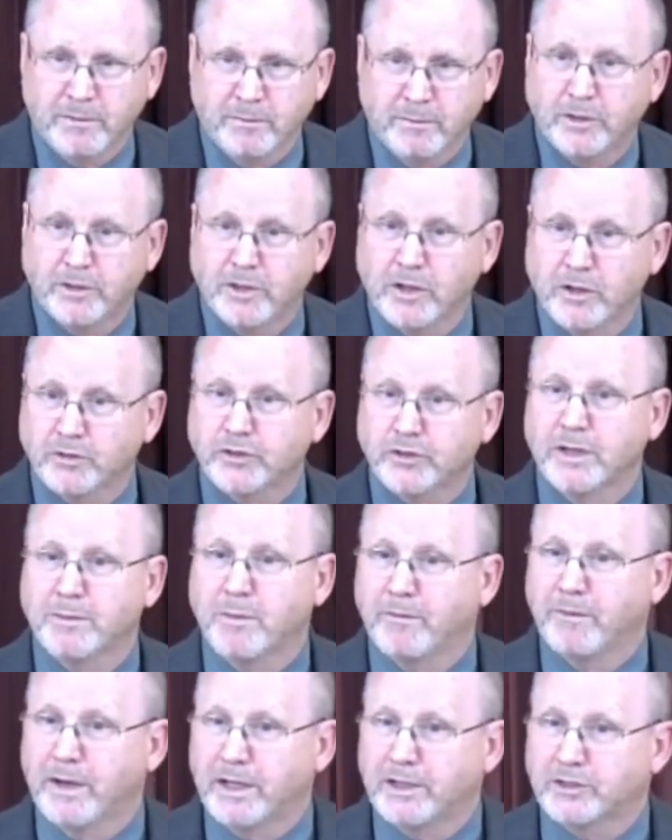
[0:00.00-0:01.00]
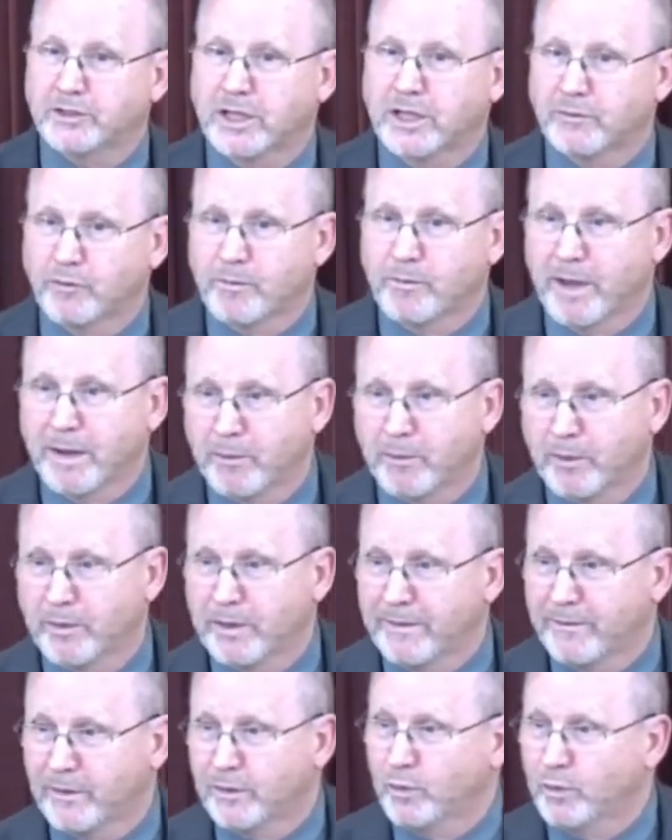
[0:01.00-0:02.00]
But there are some of us can remember
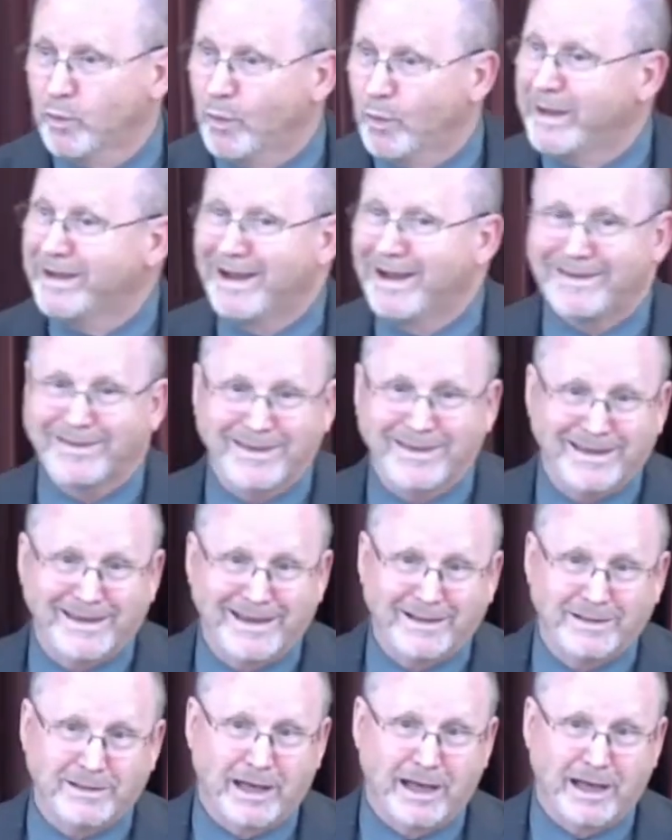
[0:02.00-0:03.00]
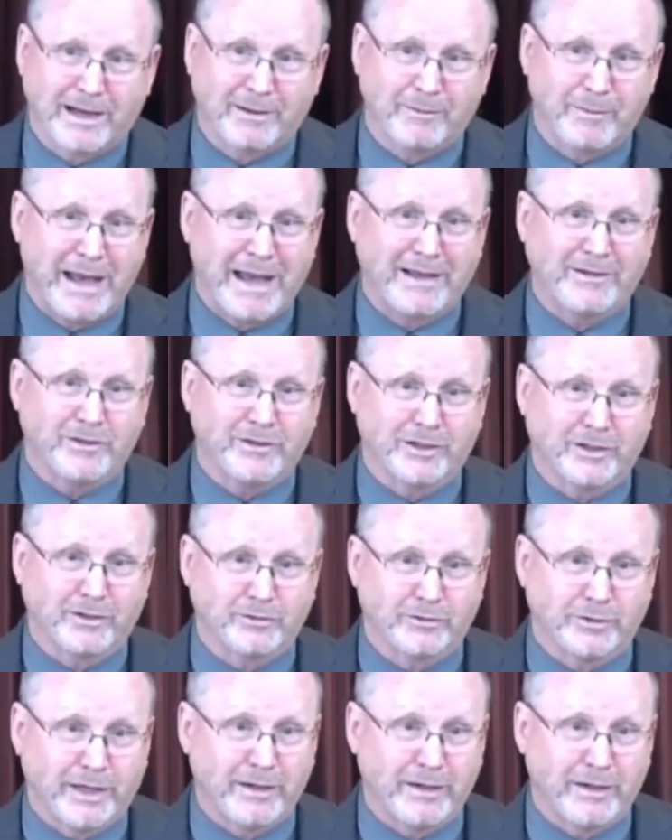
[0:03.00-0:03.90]
even when we got things like bicycles,